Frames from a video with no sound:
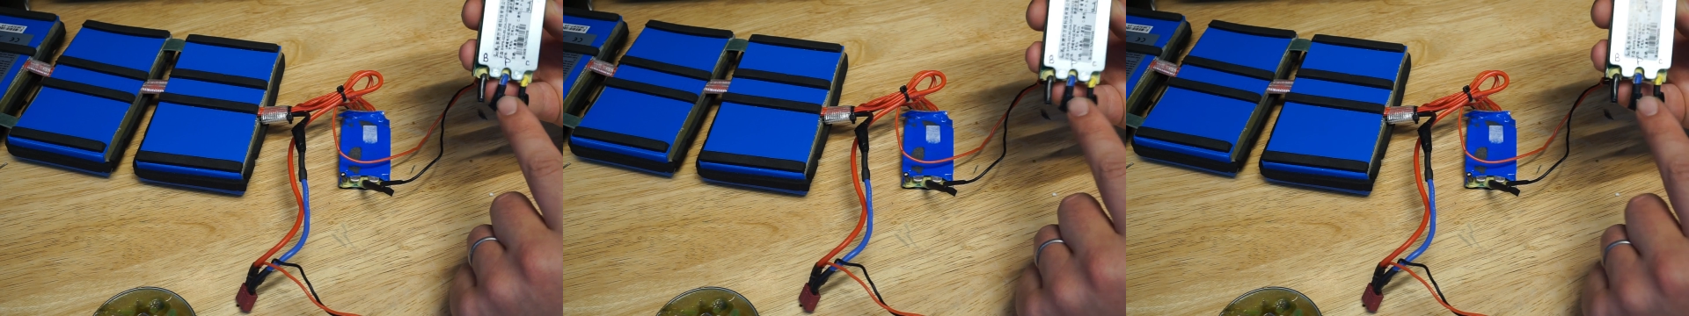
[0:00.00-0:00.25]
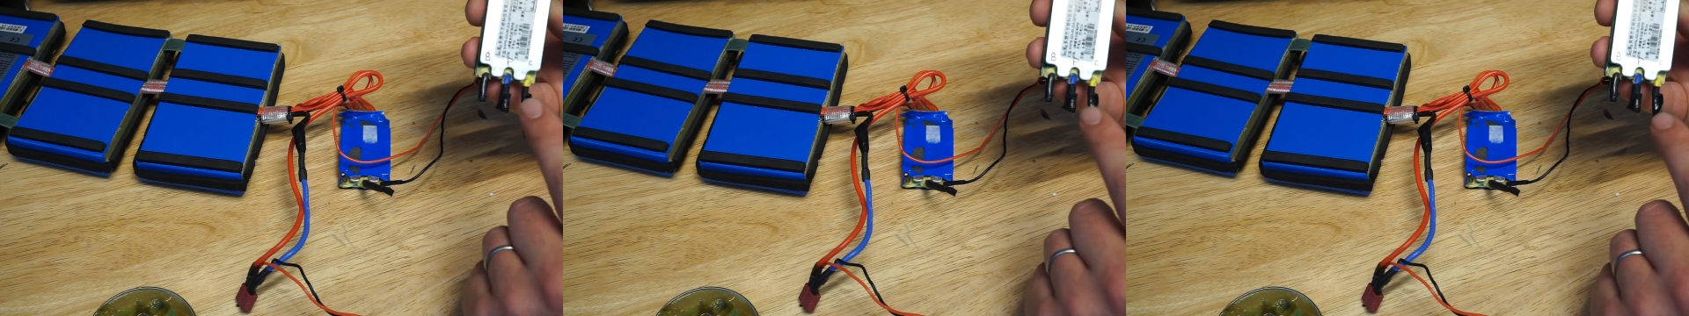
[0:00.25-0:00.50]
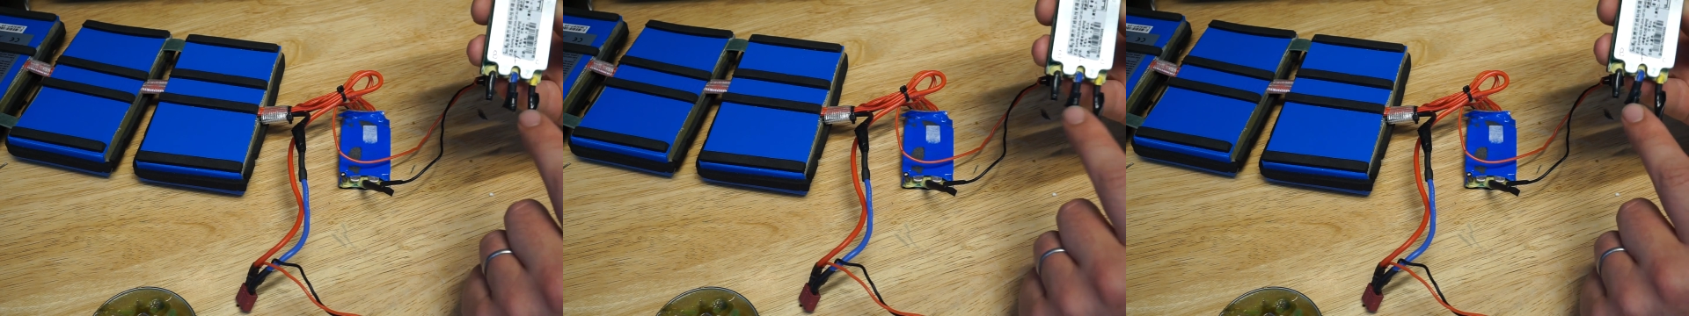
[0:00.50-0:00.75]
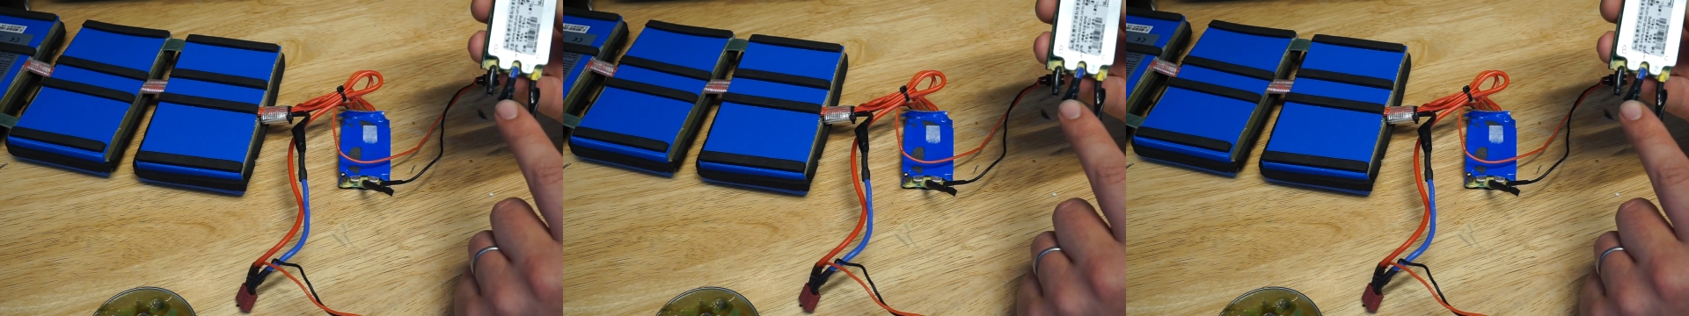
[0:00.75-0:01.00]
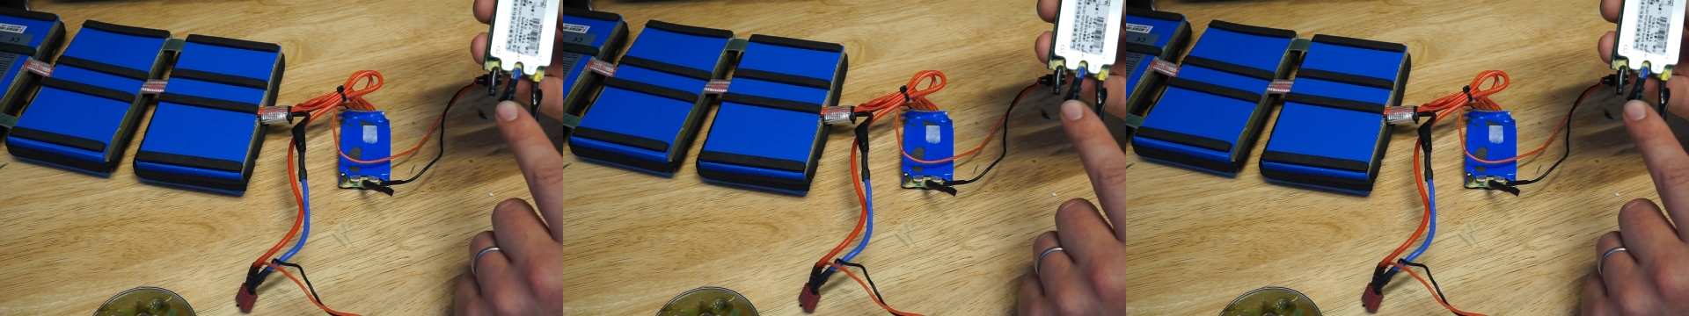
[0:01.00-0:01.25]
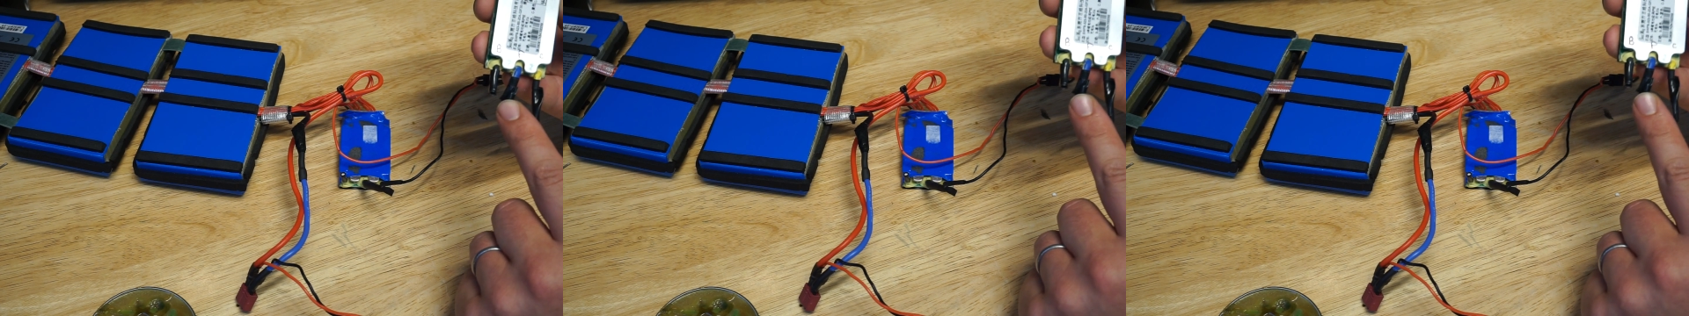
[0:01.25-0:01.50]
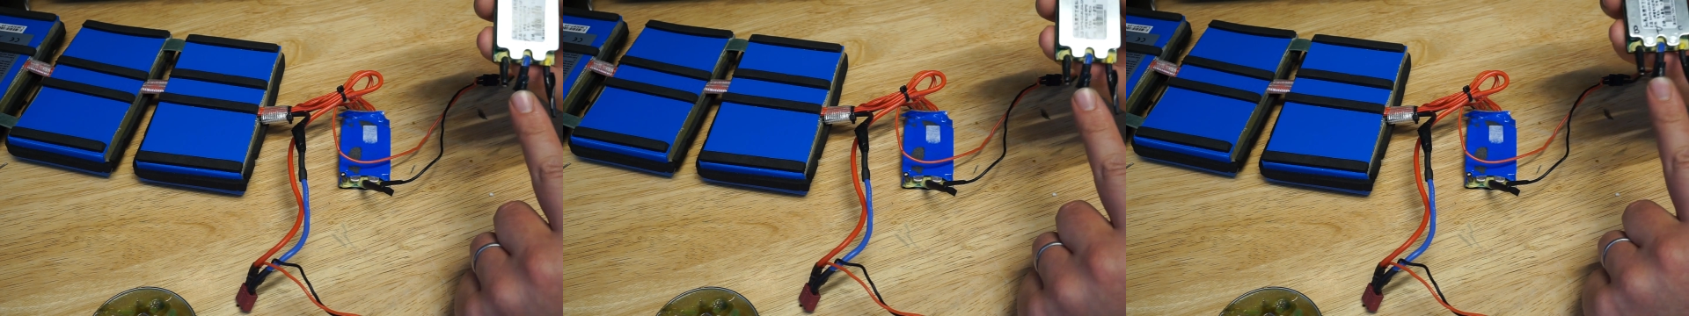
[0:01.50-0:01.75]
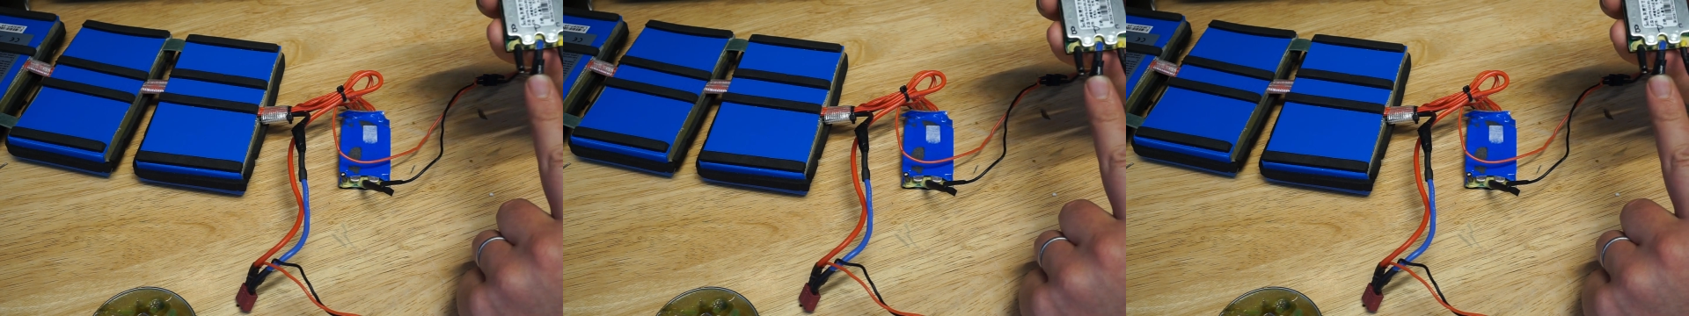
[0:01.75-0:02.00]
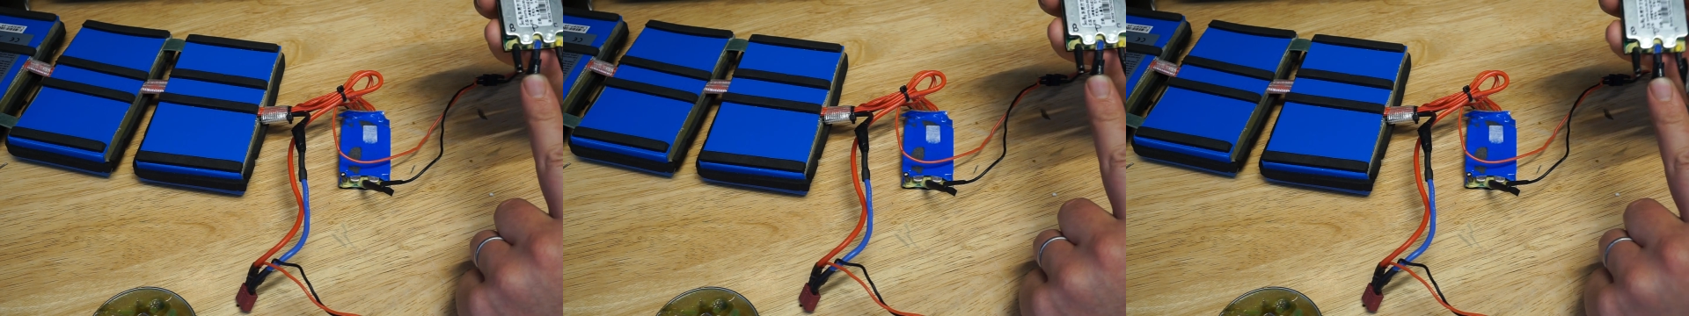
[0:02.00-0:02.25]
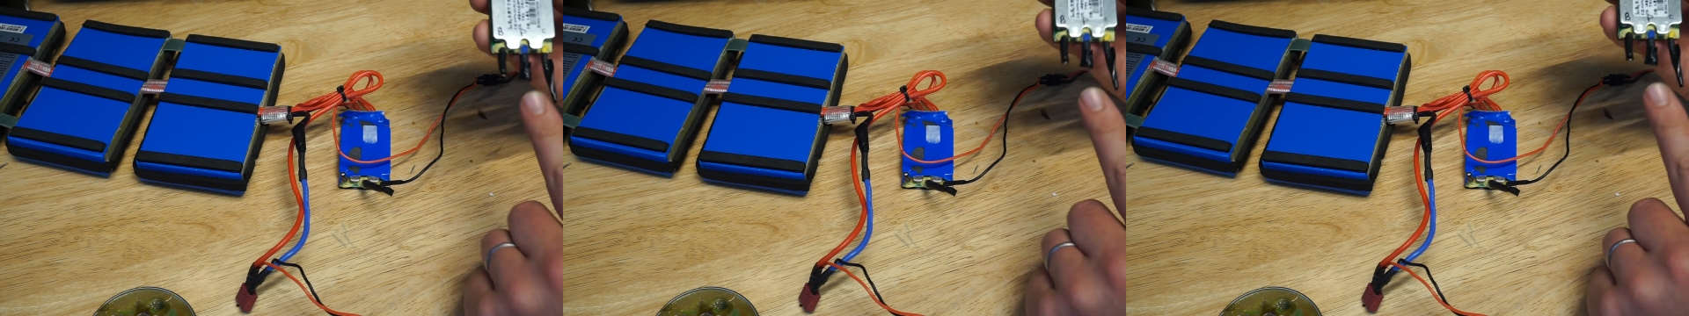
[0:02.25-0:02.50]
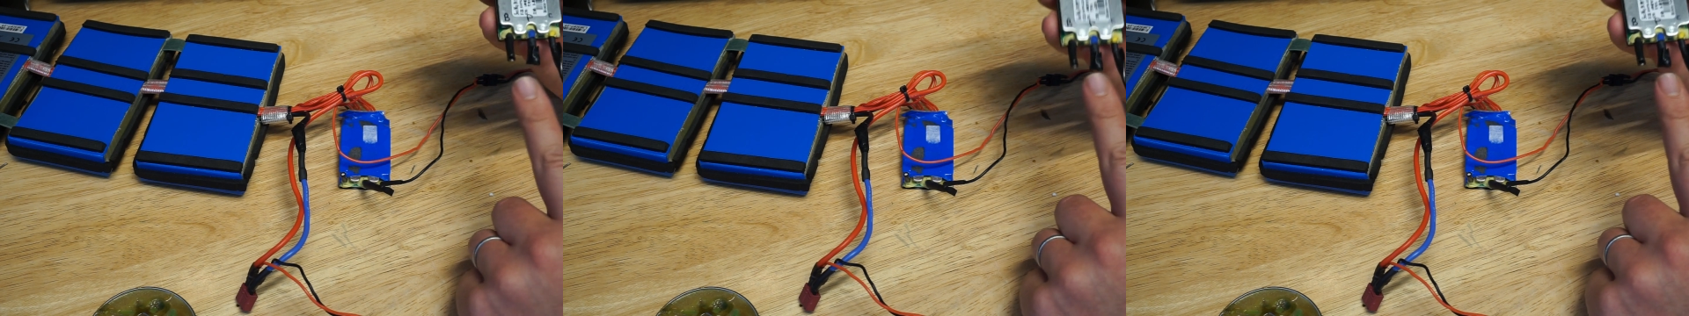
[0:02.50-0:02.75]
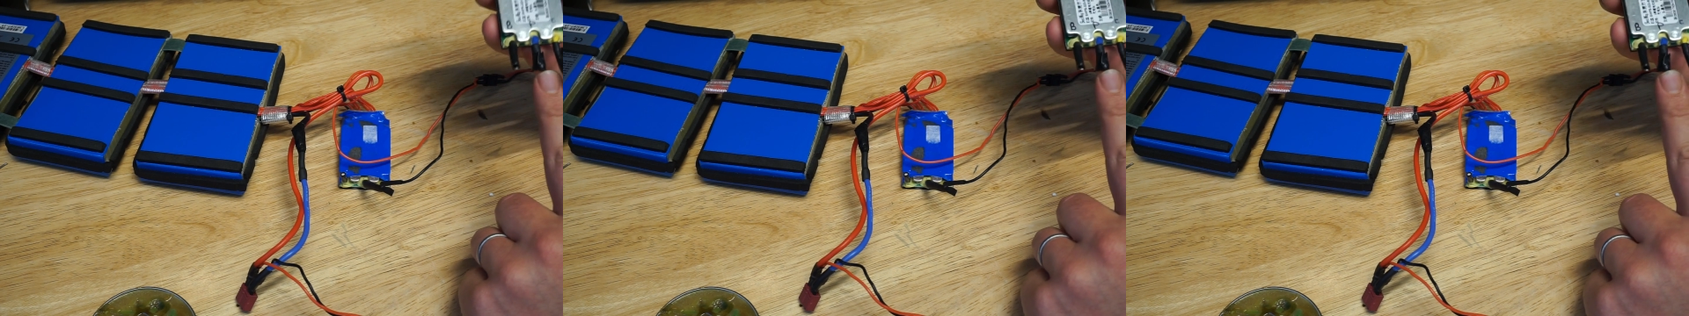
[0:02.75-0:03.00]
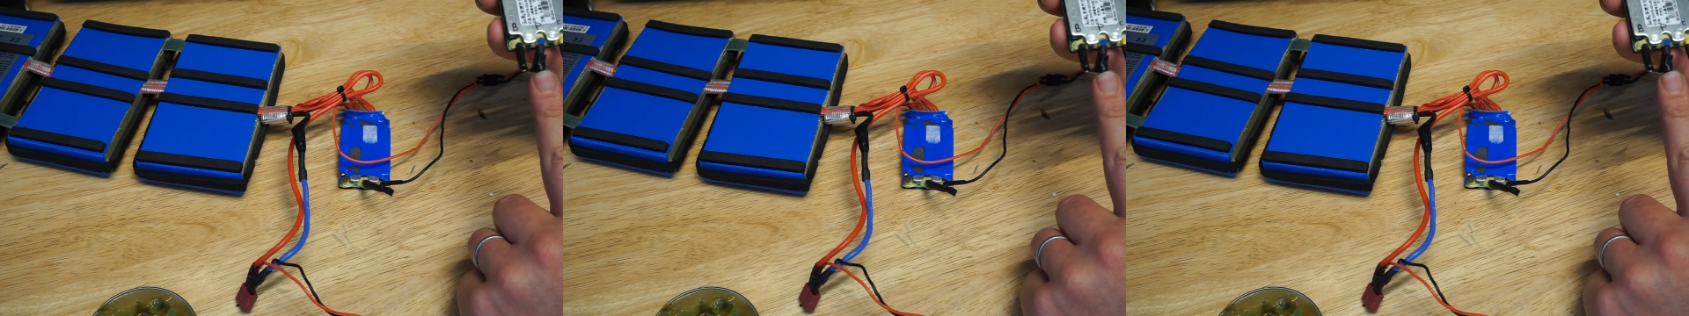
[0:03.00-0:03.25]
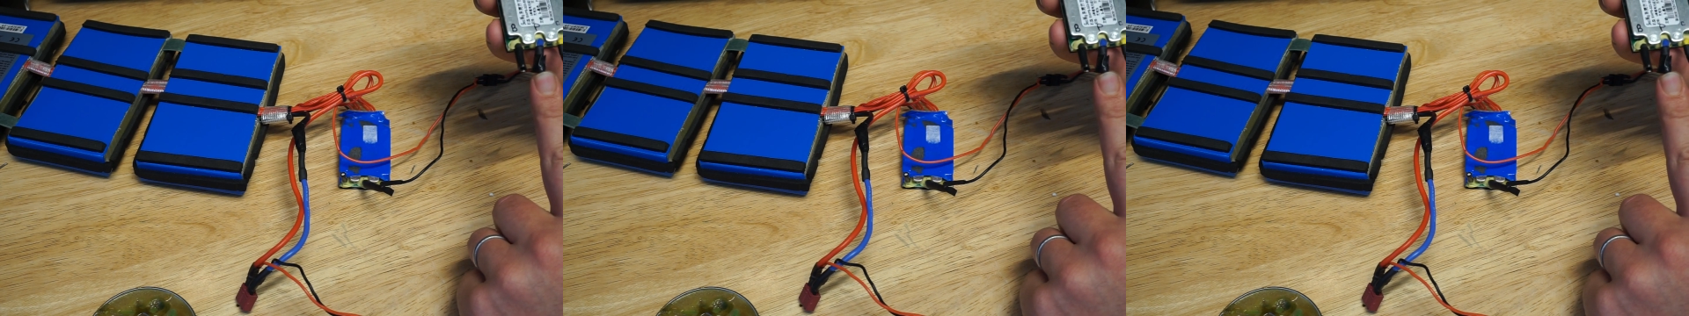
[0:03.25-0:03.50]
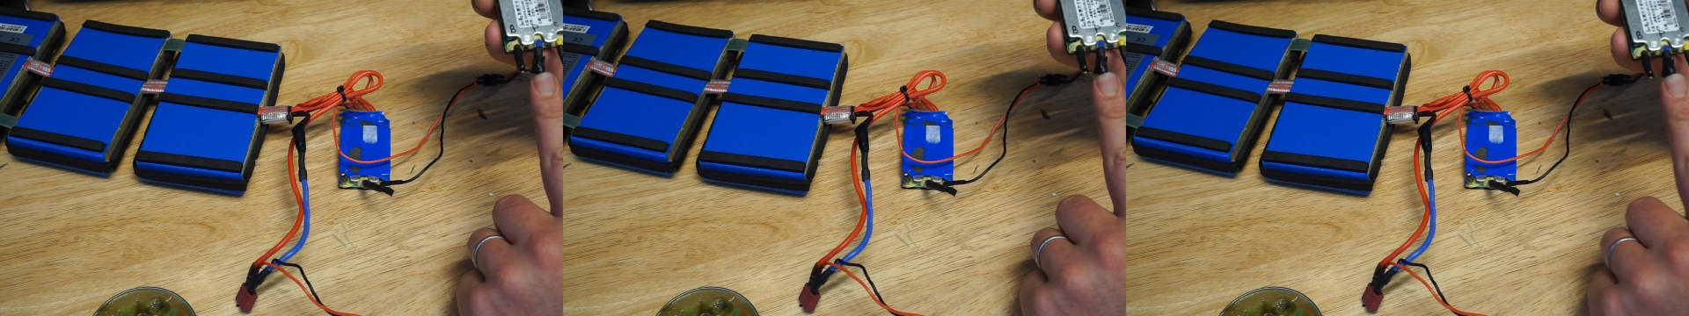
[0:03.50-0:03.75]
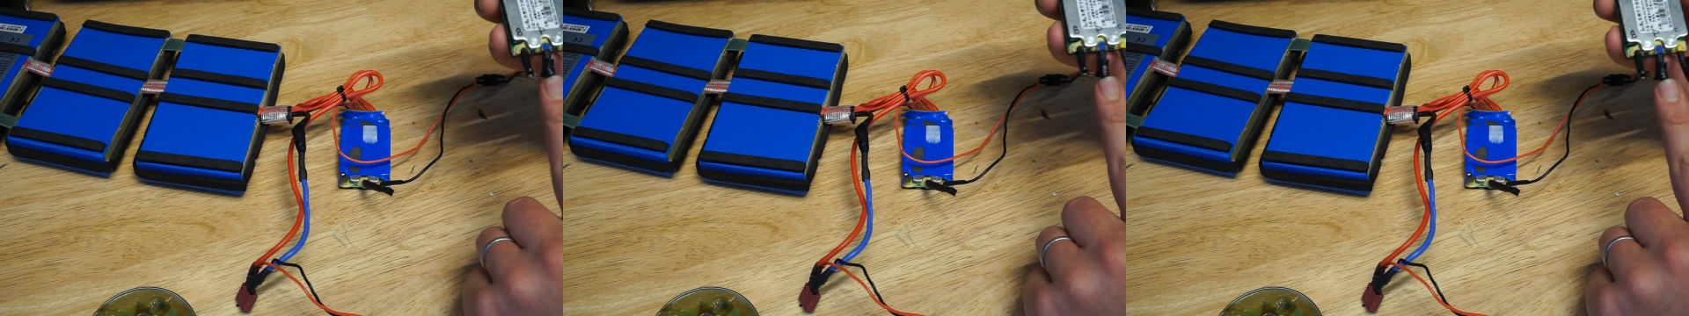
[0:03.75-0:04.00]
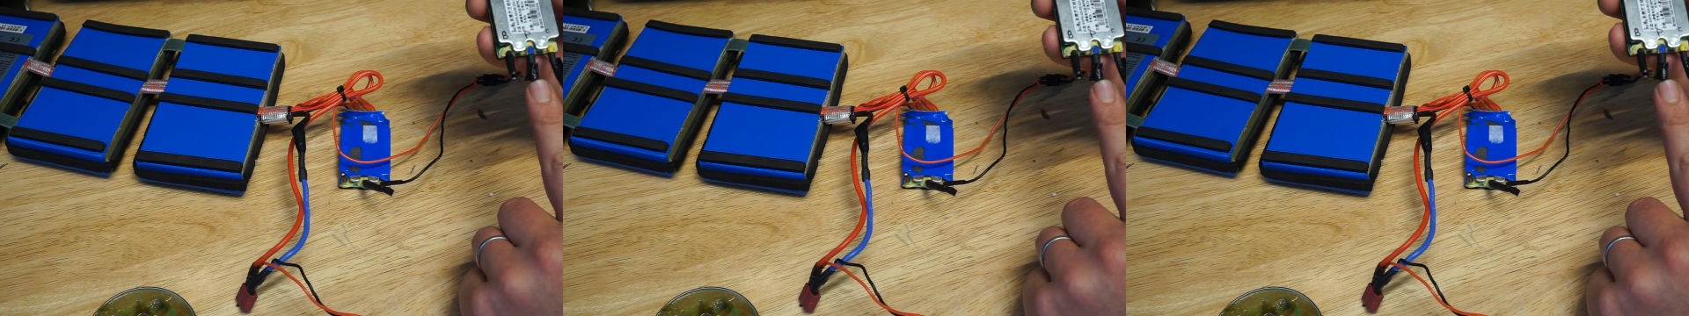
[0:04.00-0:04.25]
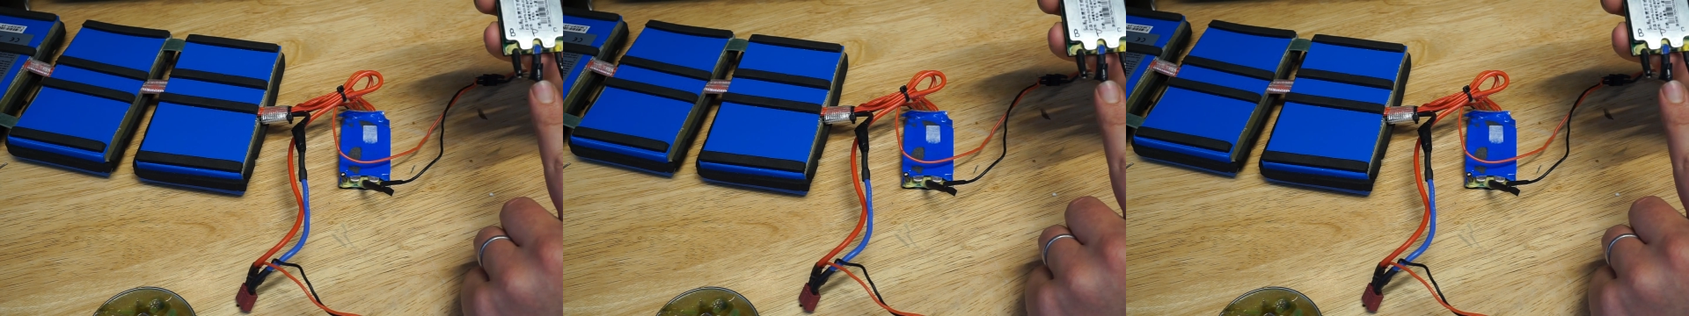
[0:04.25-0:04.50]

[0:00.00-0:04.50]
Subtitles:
[unreadable: no face in view]